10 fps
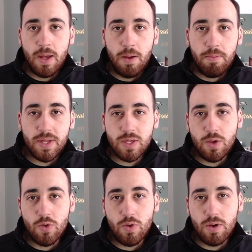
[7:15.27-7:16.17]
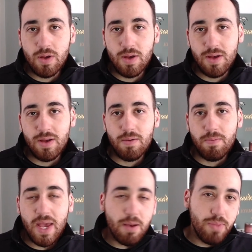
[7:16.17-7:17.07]
But to
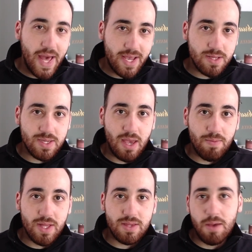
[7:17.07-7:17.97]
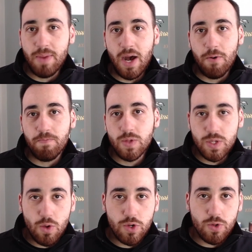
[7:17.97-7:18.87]
make a blanket statement about the
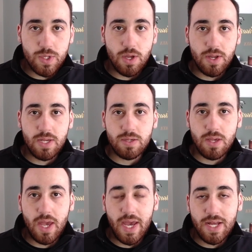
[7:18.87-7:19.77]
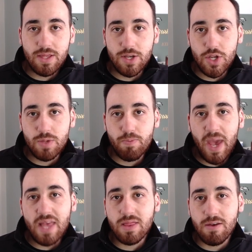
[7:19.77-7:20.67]
social studies and to just
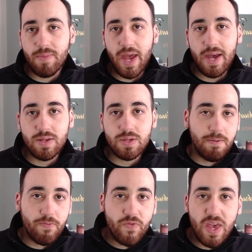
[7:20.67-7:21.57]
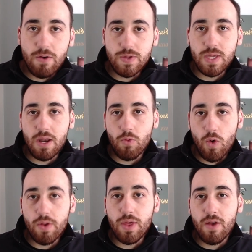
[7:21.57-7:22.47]
paint them as fields that are
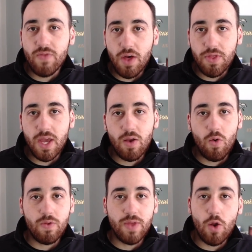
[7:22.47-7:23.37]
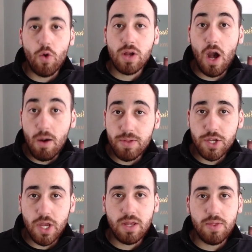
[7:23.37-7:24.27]
worthy of nothing or they don't accomplish
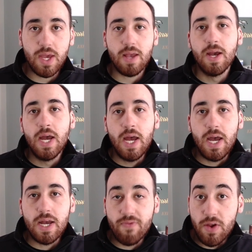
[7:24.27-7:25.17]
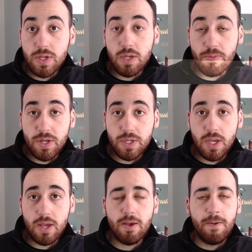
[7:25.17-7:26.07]
anything, as very simplistic.